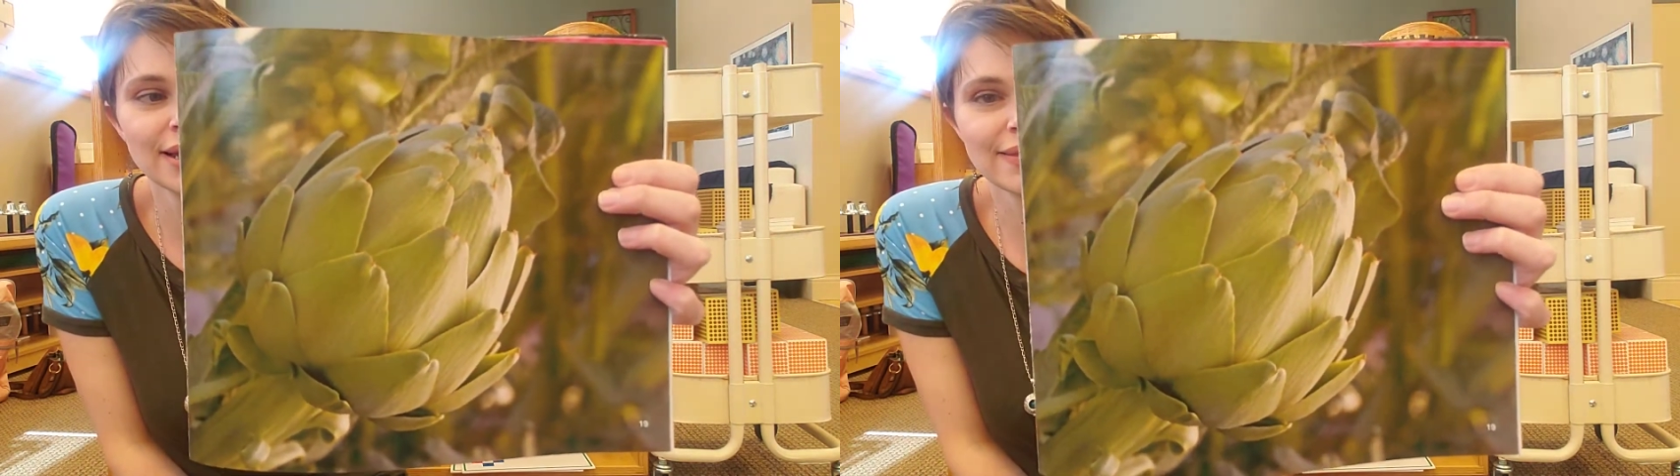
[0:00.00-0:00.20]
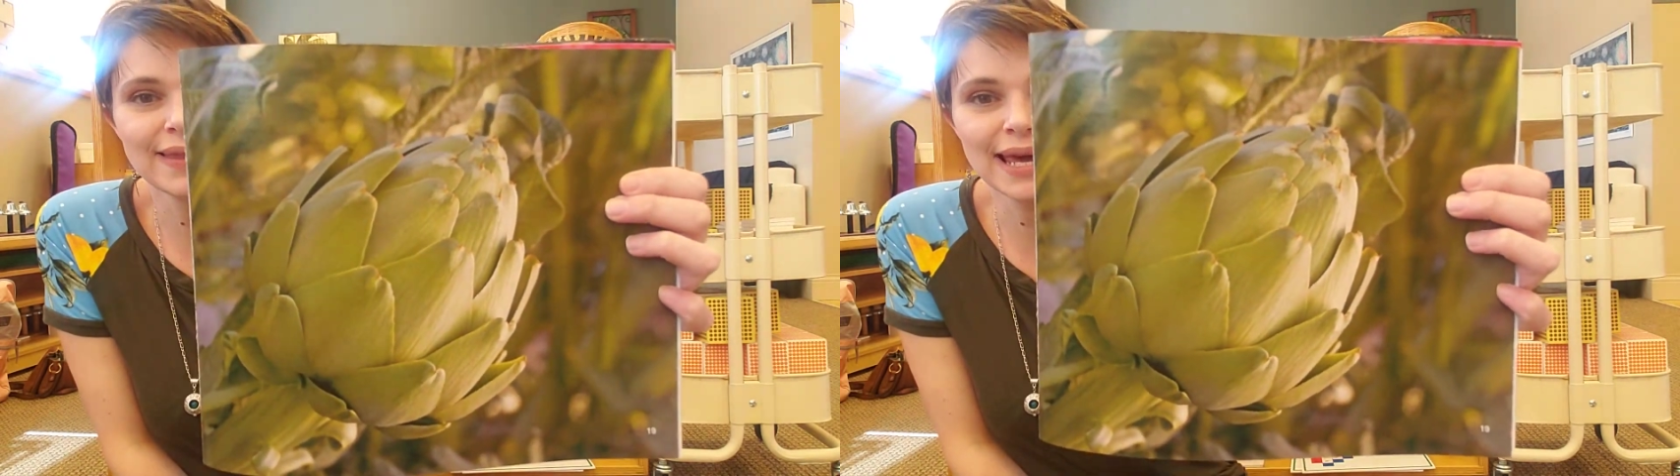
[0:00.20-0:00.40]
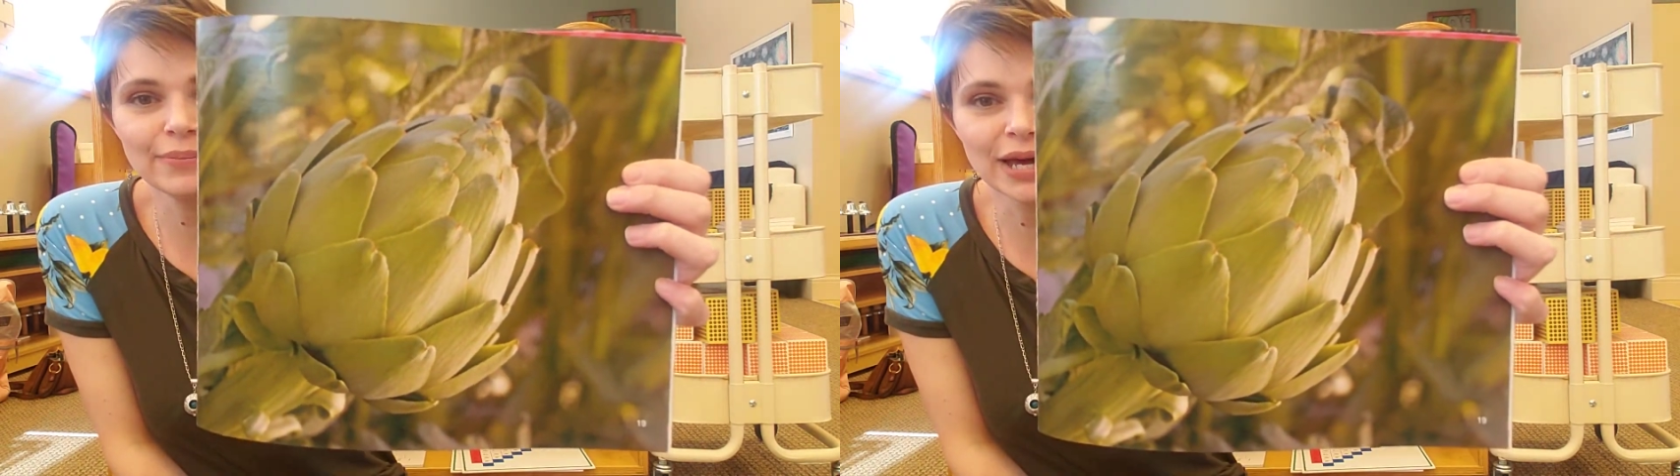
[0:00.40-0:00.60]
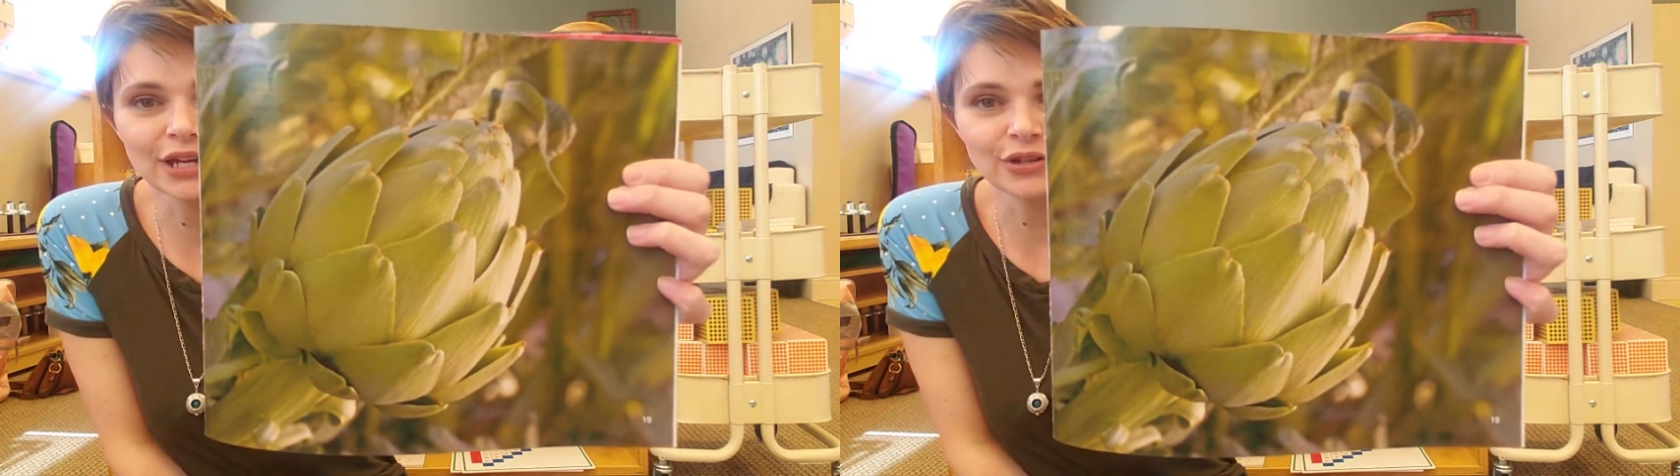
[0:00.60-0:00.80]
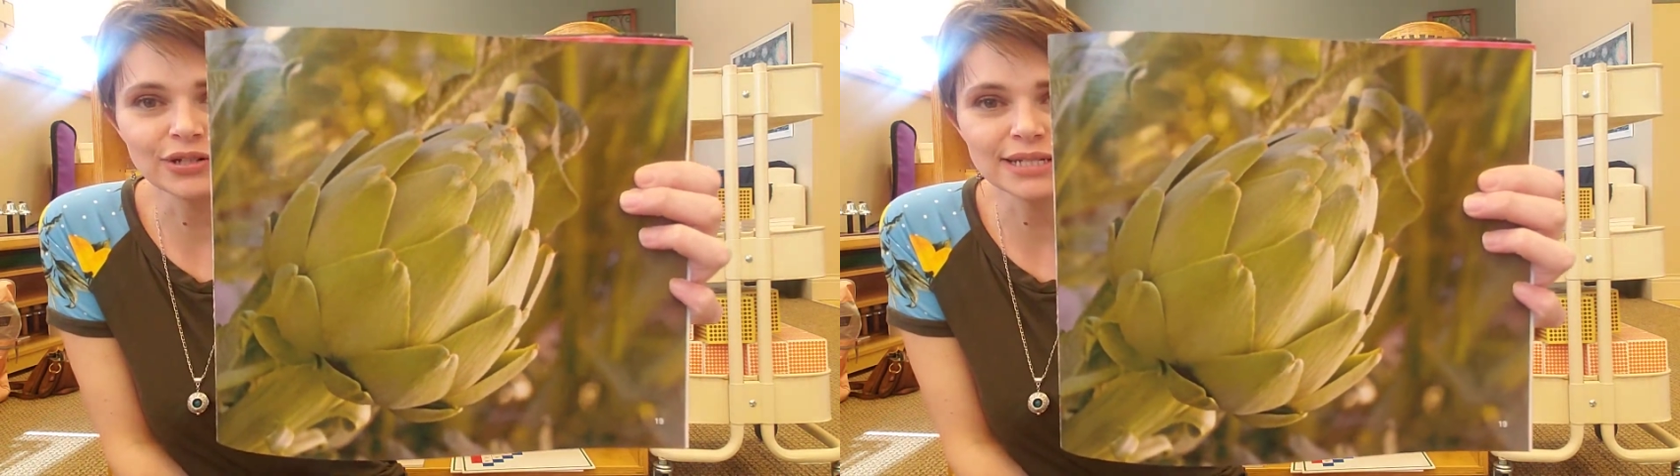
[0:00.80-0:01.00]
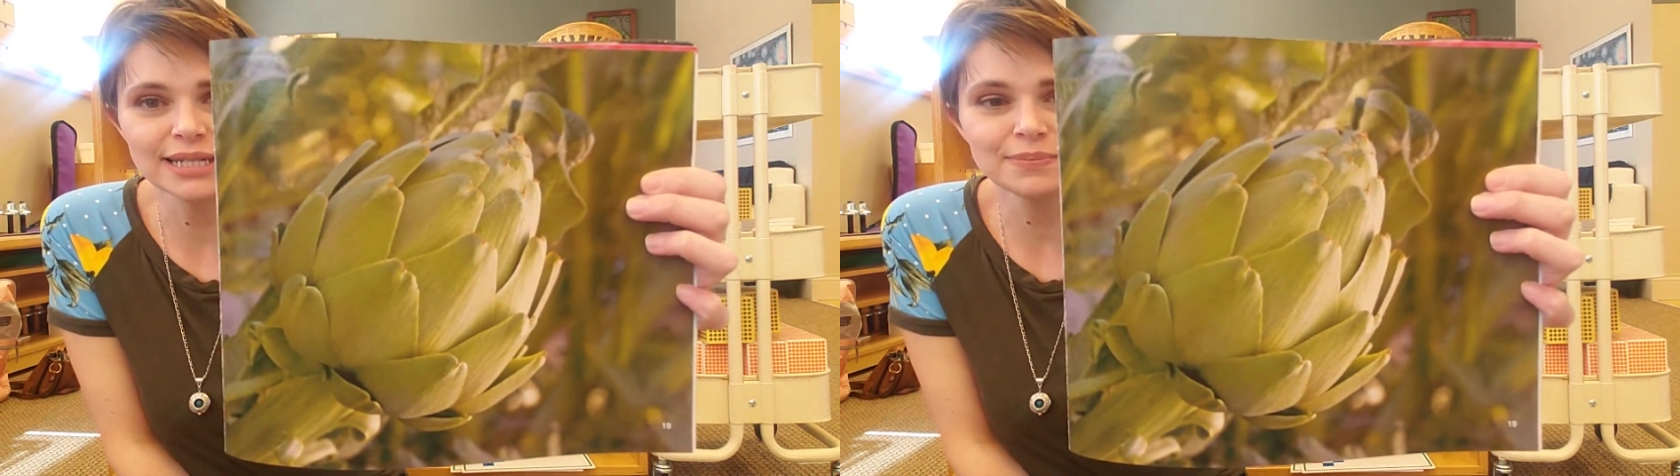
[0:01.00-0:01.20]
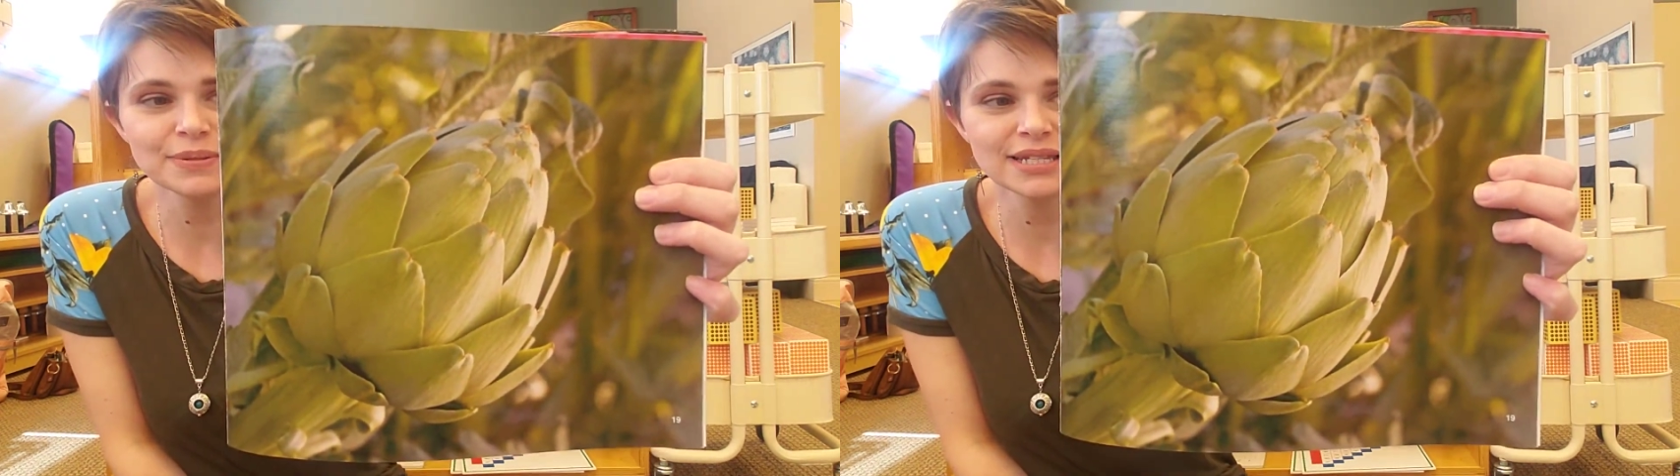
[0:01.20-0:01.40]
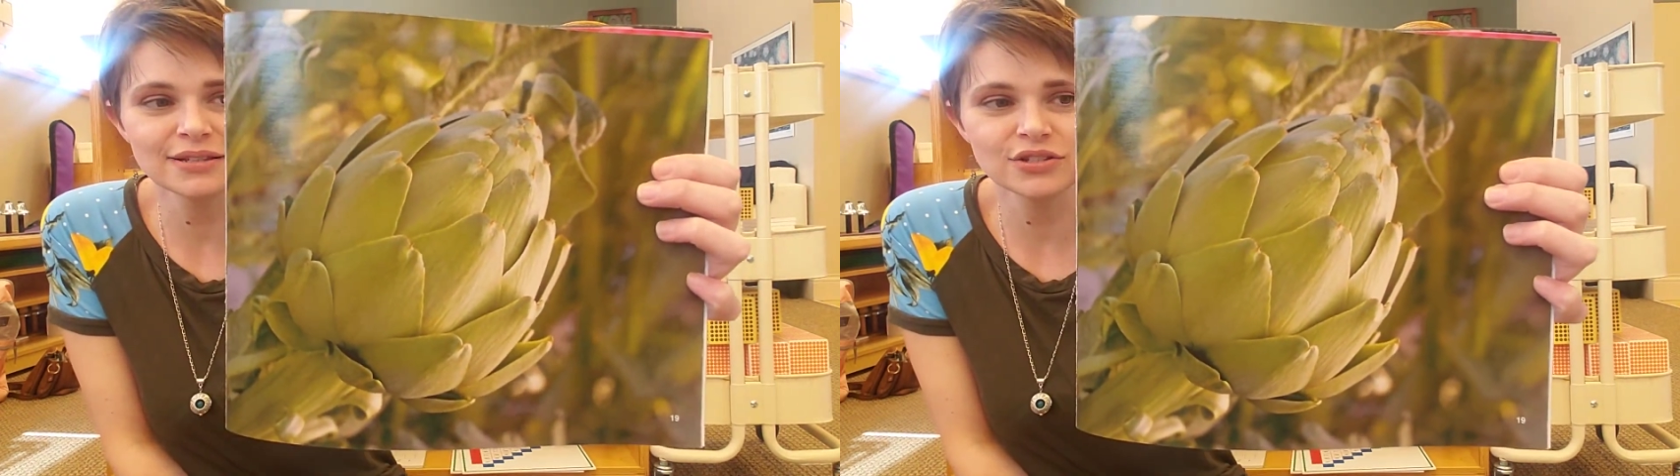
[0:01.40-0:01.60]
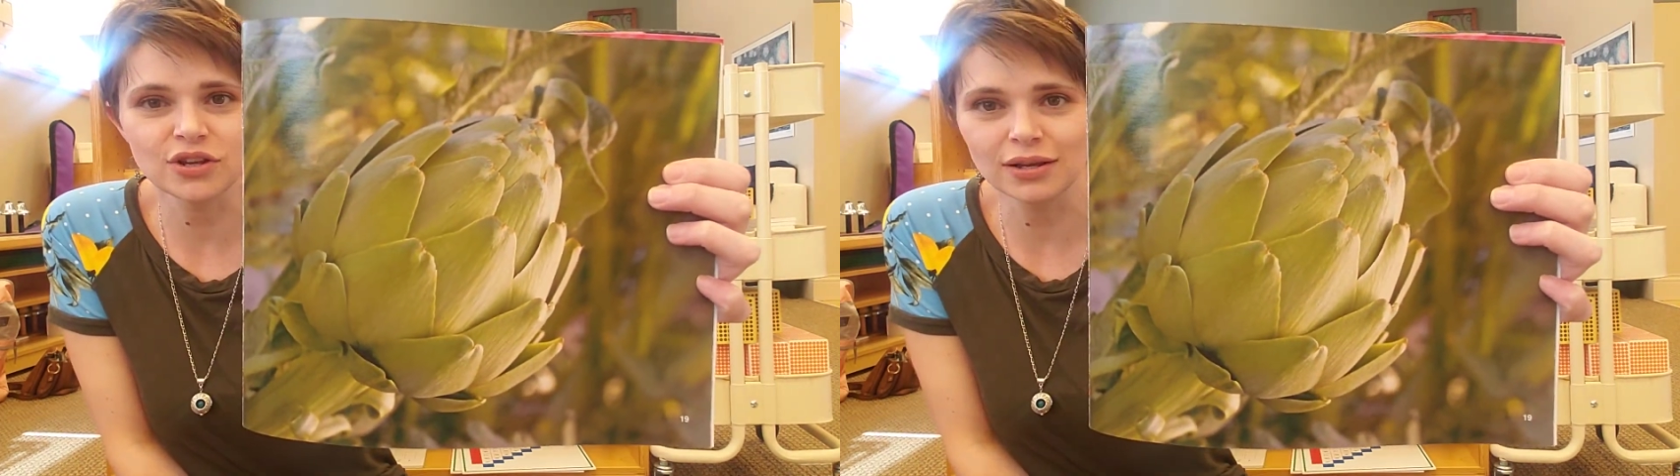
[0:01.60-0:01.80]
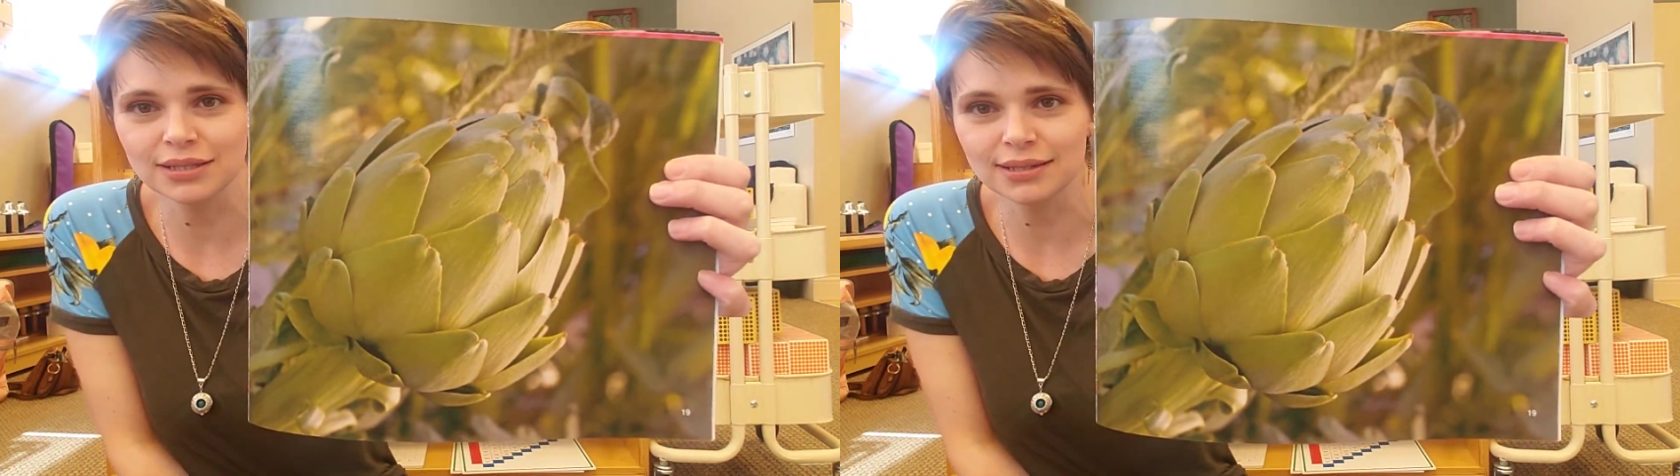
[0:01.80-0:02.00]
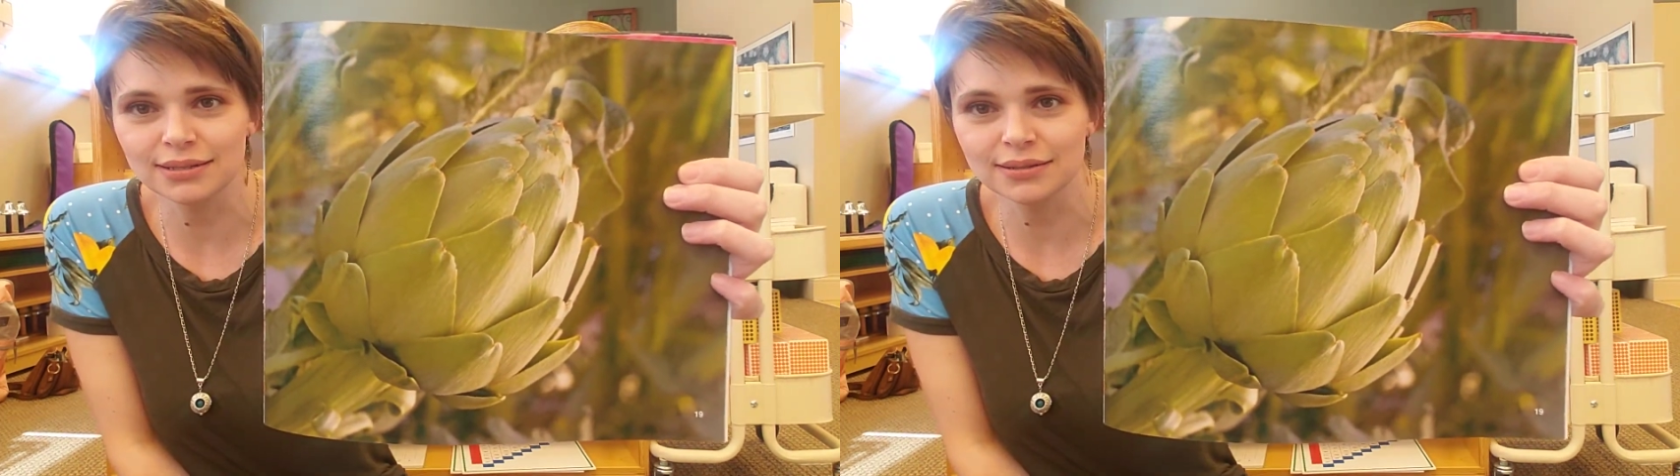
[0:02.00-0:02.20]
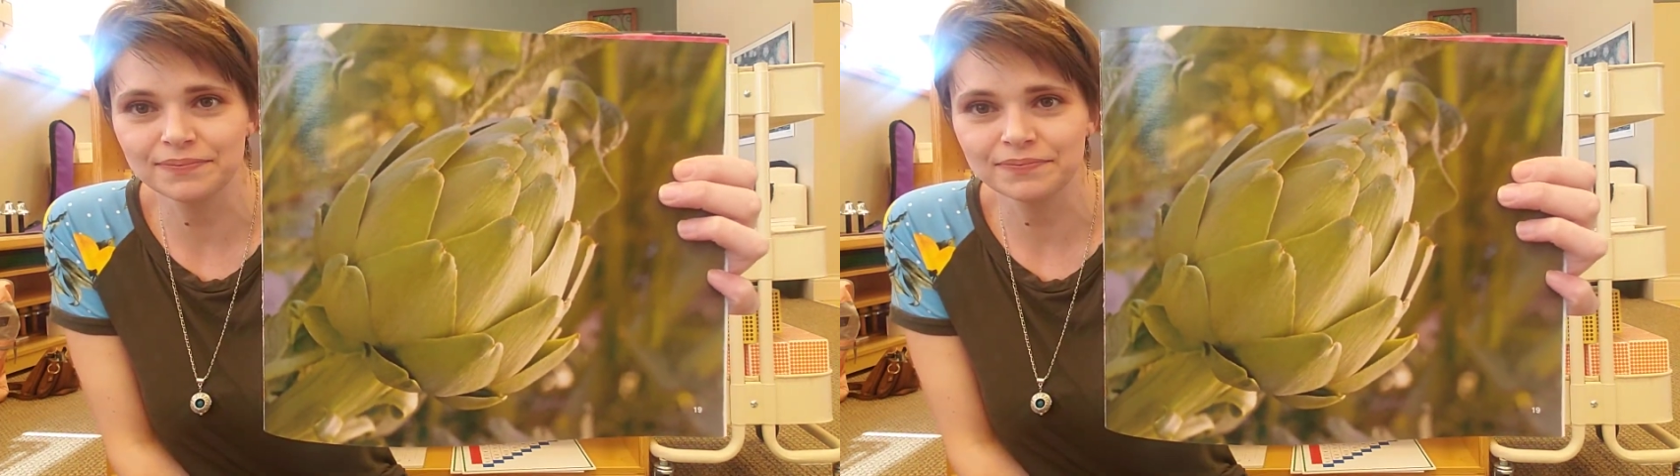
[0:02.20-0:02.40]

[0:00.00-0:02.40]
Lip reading: They make good dips and sauces.